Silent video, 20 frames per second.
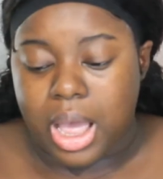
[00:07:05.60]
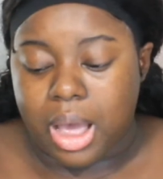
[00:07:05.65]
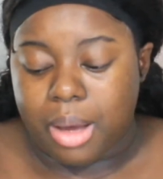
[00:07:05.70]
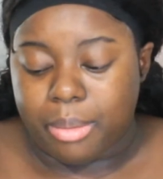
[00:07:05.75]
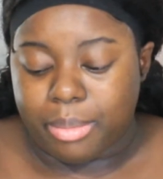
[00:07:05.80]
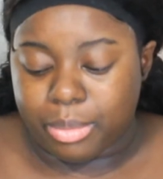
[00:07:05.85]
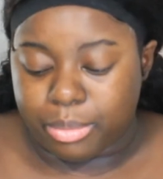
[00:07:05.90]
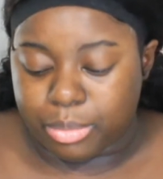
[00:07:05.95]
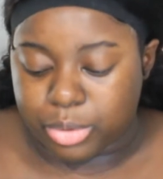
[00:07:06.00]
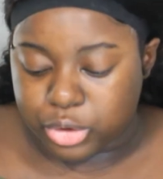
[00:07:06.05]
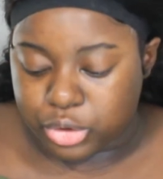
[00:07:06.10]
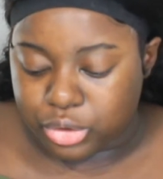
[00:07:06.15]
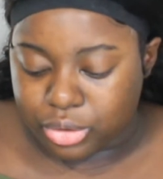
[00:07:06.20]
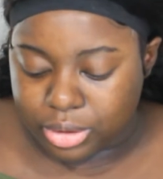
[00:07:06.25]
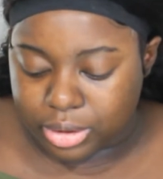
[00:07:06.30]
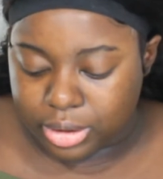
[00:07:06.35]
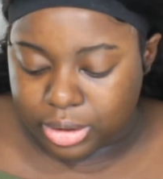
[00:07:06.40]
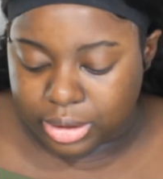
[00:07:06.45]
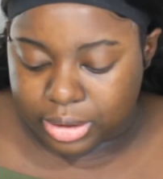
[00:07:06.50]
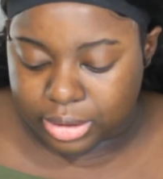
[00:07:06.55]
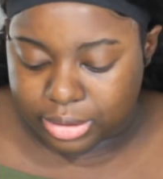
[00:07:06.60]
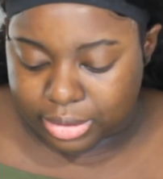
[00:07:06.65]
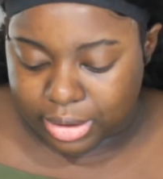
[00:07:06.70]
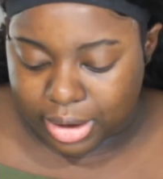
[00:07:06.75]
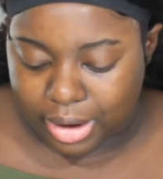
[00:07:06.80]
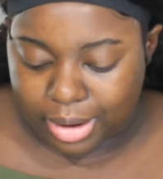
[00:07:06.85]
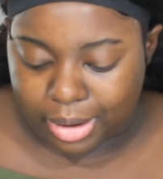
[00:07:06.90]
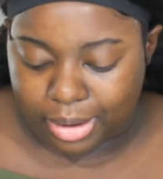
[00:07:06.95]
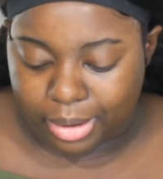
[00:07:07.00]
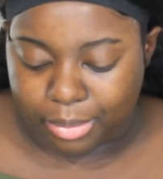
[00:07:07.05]
But majority of the
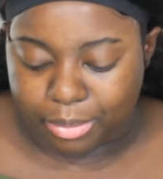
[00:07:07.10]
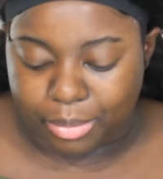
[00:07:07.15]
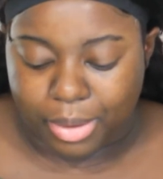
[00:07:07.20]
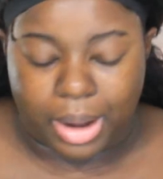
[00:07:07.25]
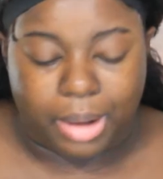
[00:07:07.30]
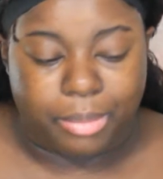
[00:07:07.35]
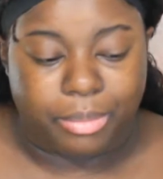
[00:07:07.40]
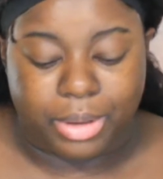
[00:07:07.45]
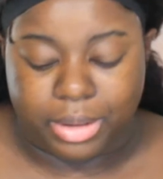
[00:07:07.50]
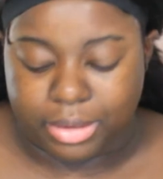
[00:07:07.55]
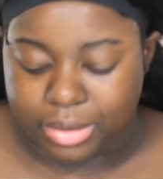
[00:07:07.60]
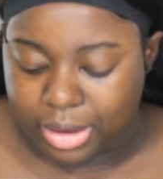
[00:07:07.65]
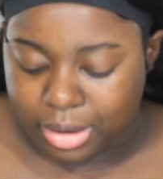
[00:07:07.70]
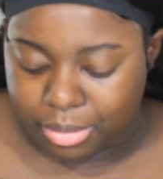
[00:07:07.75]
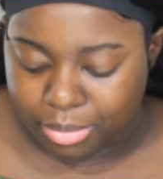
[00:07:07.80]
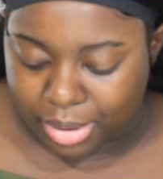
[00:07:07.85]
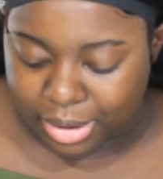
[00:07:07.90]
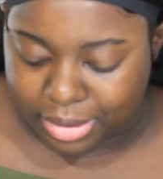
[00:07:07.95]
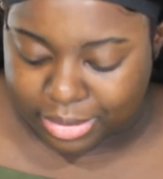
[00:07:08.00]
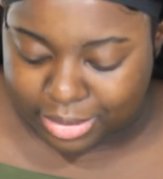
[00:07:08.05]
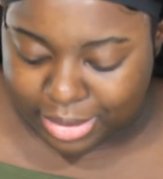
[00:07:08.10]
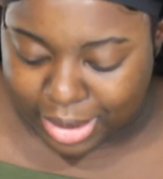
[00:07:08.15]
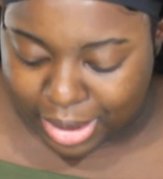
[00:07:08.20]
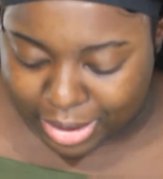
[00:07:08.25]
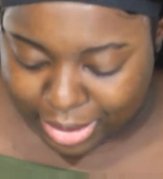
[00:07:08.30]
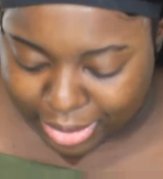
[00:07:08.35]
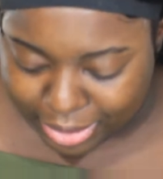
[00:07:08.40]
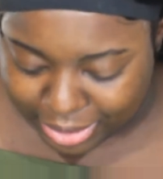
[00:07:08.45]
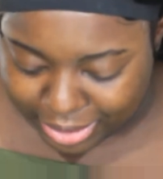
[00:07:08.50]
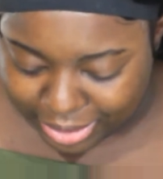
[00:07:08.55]
time, I maintained my
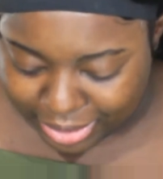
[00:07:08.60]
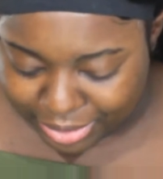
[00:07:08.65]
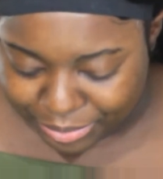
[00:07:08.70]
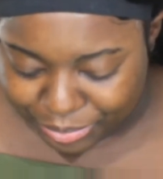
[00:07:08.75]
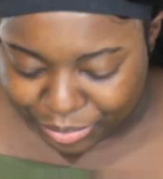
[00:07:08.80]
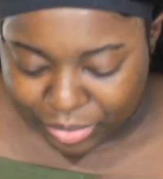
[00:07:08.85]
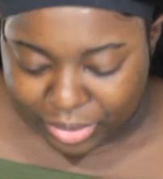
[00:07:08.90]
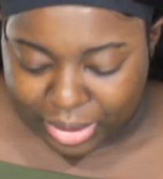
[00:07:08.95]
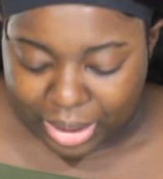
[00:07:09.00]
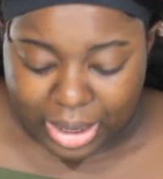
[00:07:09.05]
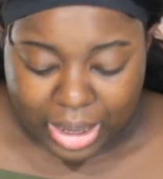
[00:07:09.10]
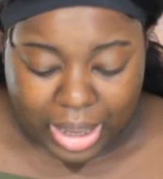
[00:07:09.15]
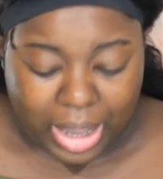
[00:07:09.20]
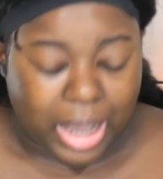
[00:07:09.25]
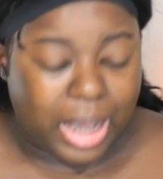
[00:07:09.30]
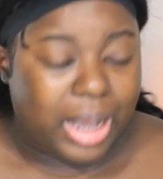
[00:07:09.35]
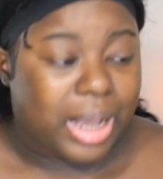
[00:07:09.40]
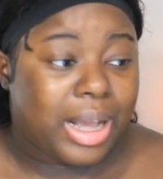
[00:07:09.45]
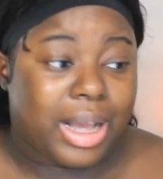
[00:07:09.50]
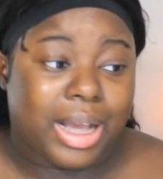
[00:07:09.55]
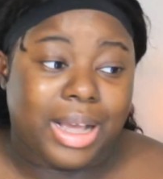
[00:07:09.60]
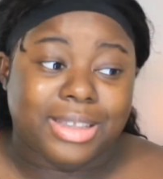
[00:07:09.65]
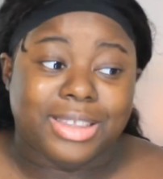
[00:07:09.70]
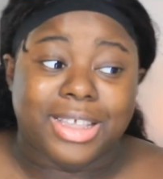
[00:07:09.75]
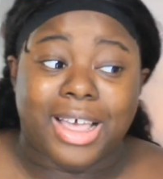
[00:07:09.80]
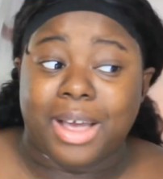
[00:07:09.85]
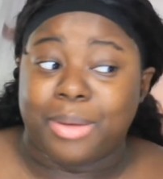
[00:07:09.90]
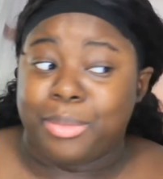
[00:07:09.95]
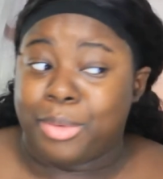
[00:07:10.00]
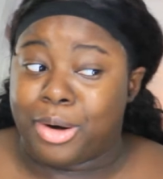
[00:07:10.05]
sanity. Because
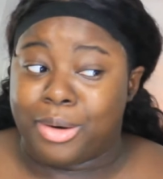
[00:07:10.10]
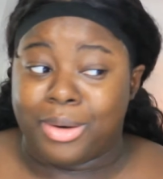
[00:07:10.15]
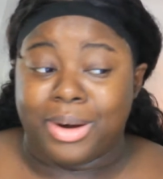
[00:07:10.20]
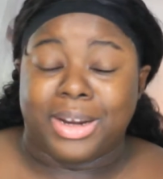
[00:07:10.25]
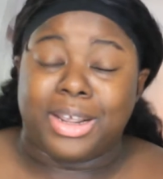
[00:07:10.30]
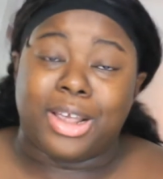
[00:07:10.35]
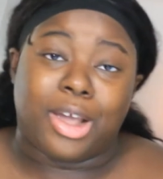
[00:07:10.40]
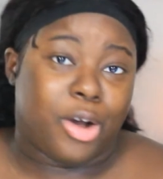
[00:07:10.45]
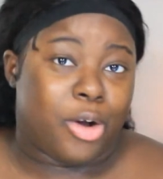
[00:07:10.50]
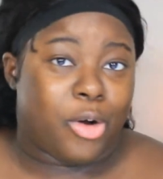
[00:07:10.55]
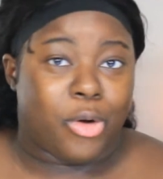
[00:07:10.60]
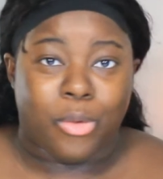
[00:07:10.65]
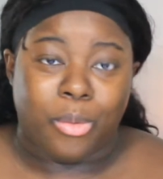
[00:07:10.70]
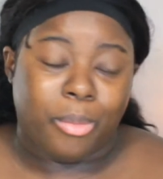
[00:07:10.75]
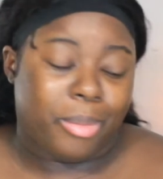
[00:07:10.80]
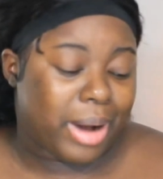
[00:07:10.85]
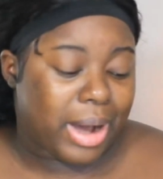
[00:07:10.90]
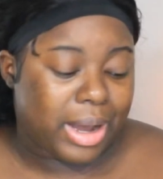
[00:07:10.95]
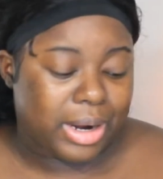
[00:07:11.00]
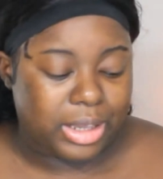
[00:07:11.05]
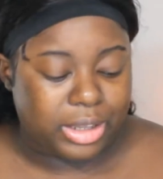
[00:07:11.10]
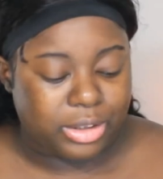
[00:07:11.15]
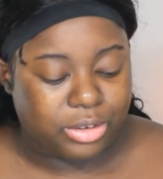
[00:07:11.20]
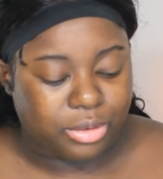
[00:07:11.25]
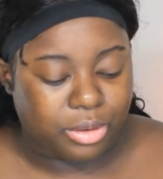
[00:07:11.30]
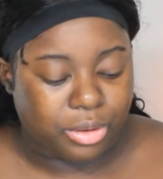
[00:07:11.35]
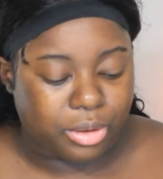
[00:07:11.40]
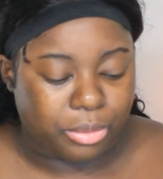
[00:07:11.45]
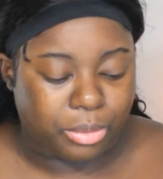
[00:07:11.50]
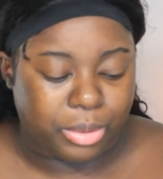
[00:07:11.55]
I'm already a homebody,
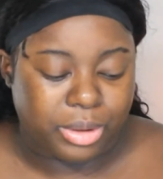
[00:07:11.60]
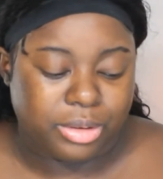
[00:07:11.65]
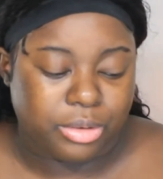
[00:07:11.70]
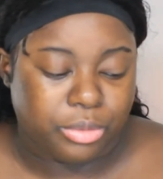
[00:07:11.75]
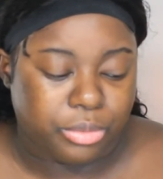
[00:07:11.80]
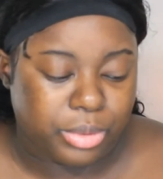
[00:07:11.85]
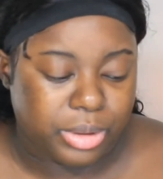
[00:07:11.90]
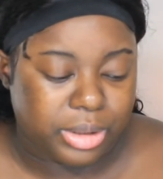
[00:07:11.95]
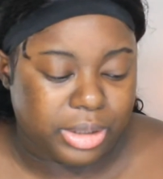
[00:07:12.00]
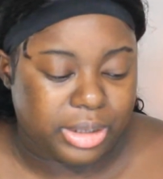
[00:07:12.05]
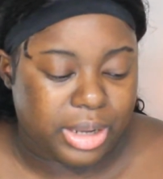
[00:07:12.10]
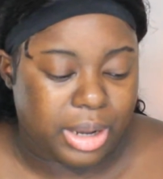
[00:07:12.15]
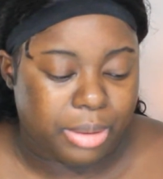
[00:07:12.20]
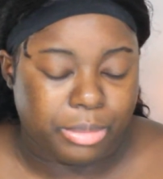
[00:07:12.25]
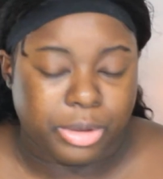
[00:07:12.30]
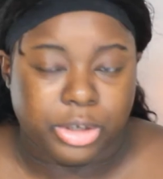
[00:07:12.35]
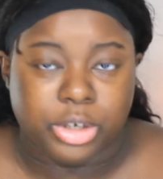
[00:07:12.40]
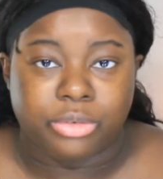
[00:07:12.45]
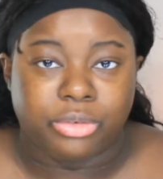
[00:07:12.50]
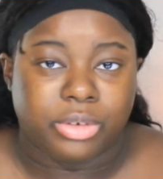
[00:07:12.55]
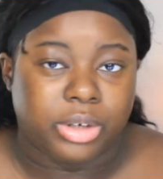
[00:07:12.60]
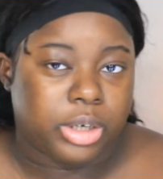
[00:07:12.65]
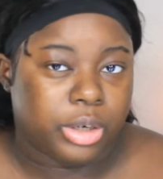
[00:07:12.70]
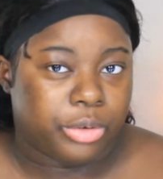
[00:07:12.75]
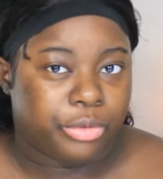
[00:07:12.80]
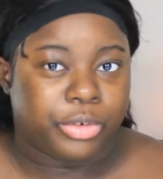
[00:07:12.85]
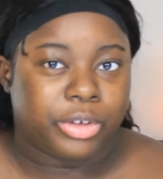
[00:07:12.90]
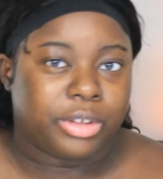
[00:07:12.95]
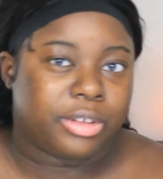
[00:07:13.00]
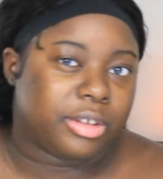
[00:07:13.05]
so it wasn't really that much of a
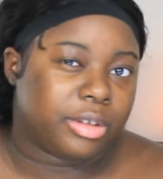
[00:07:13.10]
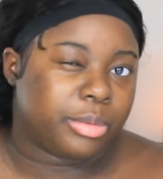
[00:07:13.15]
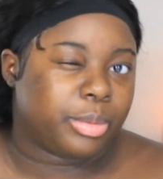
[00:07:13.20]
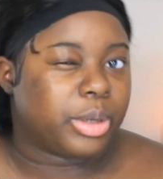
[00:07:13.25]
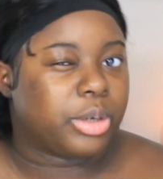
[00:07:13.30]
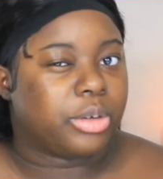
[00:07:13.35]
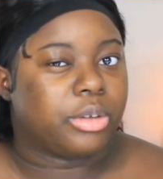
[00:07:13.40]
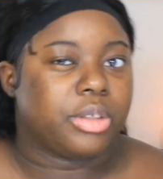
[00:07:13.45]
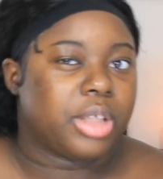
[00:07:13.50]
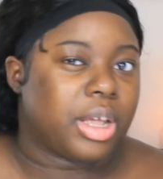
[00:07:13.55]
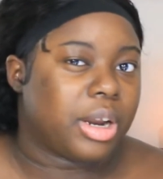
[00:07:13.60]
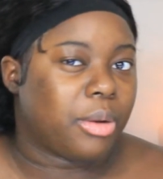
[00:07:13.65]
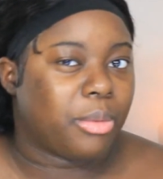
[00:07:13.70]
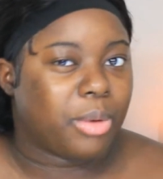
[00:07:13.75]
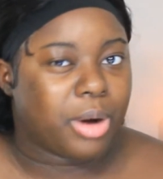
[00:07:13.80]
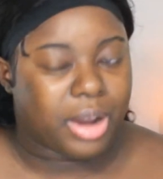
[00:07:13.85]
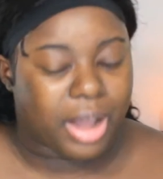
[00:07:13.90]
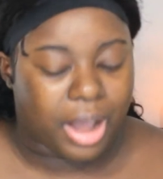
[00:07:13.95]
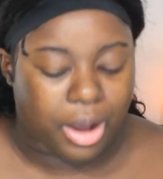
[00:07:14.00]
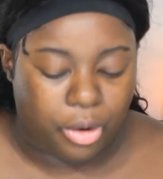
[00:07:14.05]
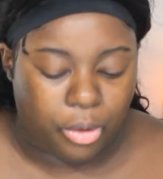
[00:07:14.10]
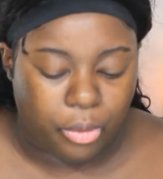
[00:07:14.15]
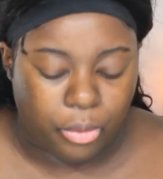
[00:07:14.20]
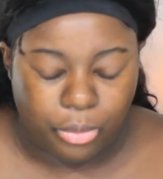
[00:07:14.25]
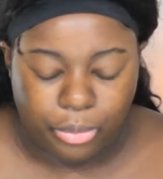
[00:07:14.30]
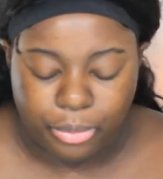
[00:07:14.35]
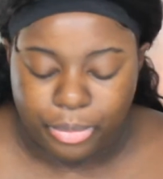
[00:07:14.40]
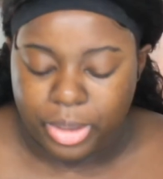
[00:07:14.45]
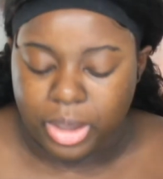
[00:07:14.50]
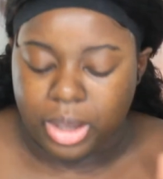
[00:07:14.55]
difference, especially that I work at home.